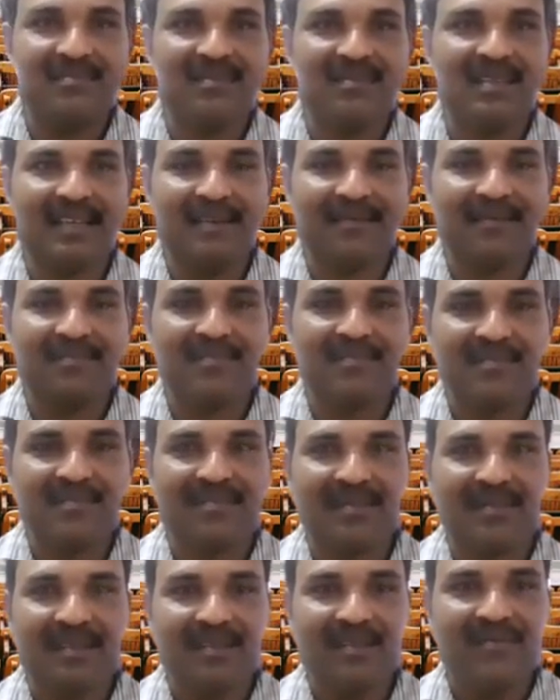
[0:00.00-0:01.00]
Okay.
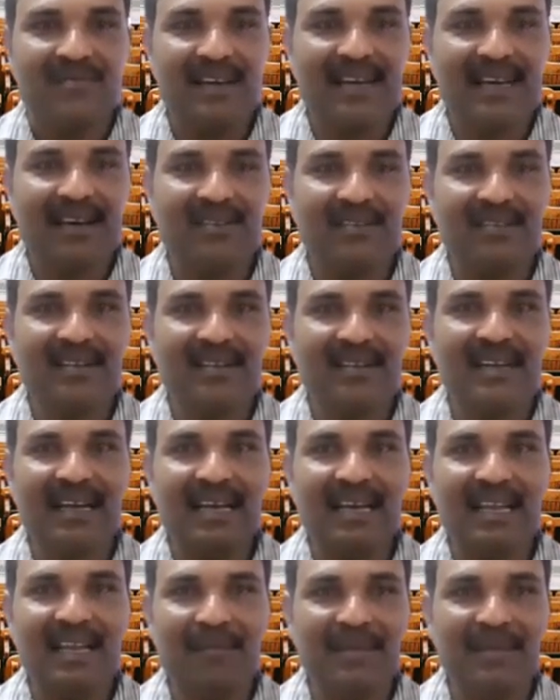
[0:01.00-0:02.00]
We have
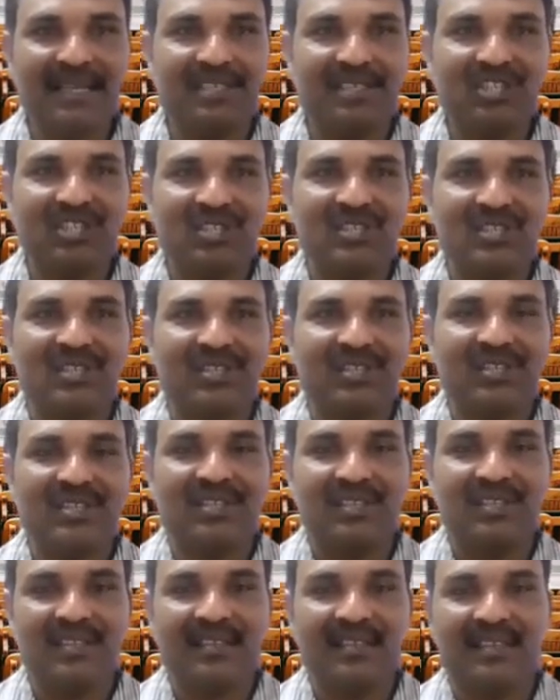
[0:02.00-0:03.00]
a limit.
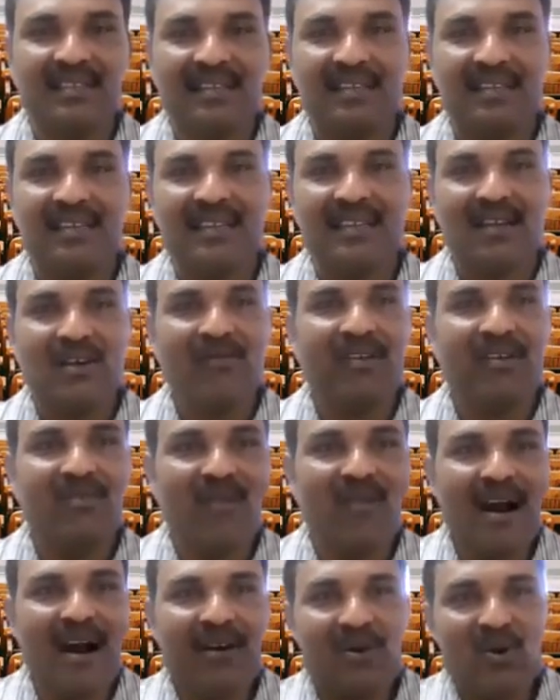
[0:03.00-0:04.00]
Now we
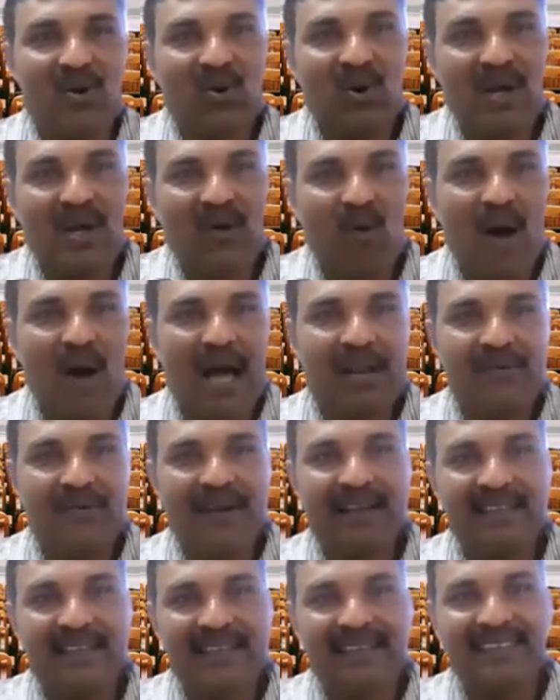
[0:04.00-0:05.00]
want to
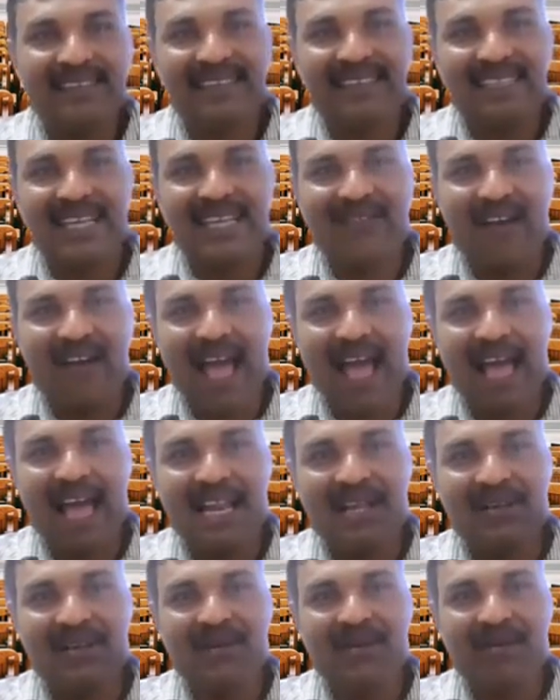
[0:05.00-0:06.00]
evaluate the
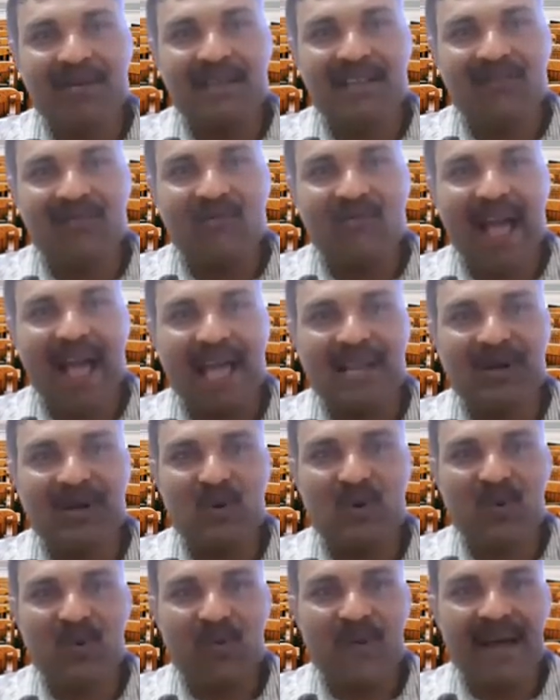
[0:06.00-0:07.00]
value, limiting
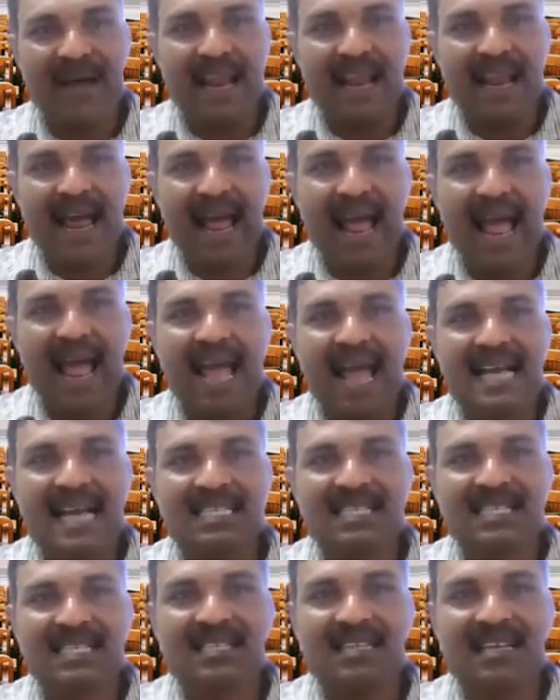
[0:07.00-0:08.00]
value when
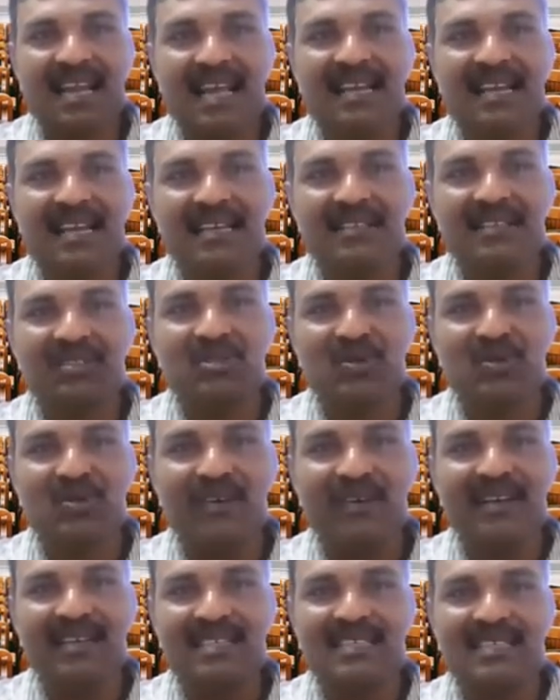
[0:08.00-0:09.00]
x tending
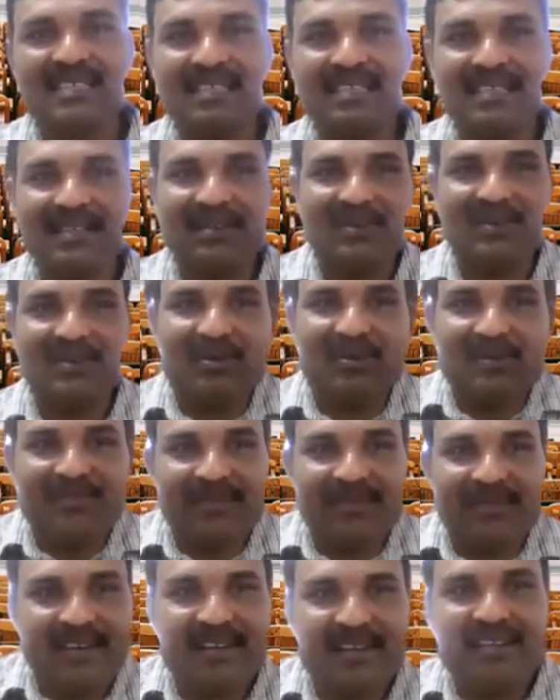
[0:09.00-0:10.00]
towards 0,
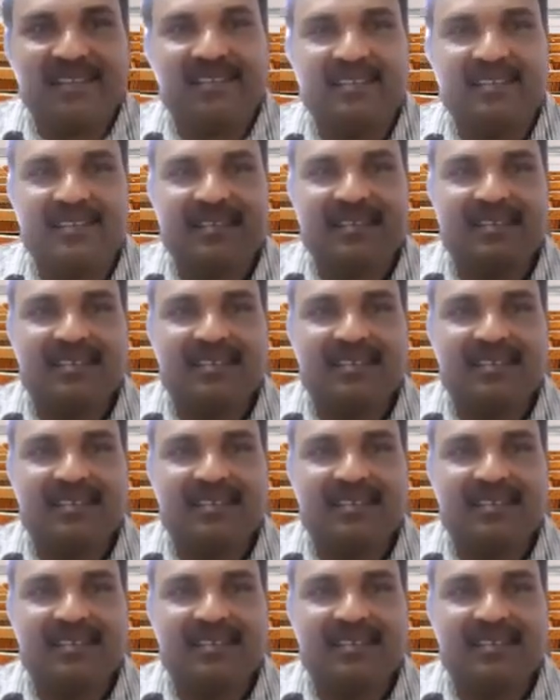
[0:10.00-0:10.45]
right?